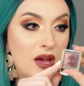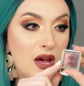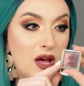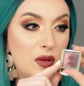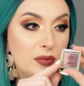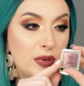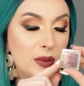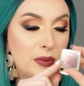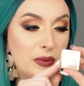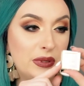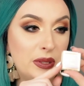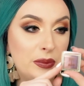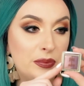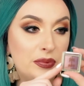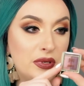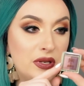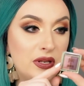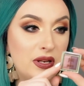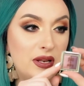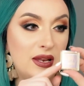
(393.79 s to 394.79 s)
I'll probably
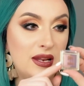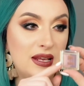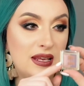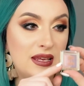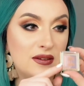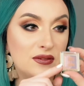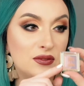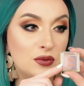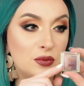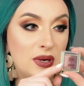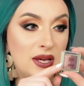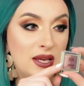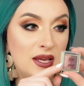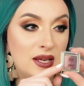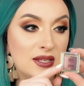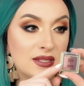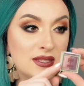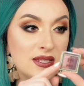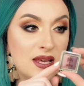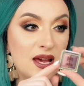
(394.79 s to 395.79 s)
put it in a giveaway
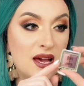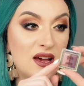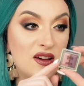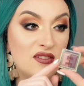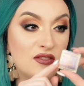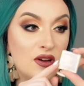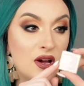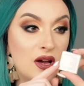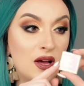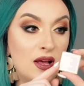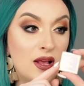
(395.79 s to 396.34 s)
because I have